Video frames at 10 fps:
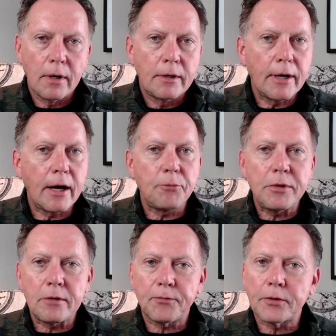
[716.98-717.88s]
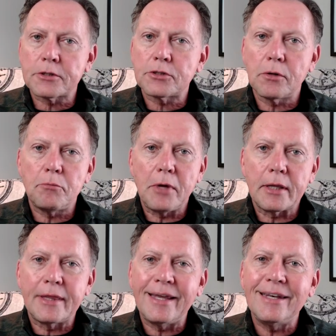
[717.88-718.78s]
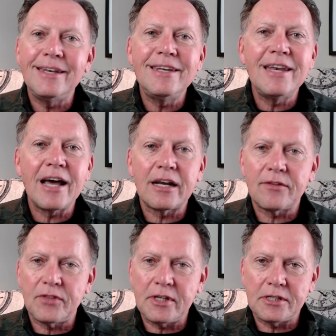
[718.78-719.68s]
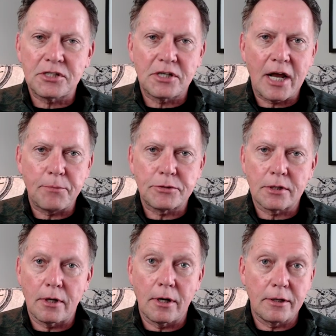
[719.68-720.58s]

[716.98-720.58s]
Now, I'll be the first to admit that none of these steps are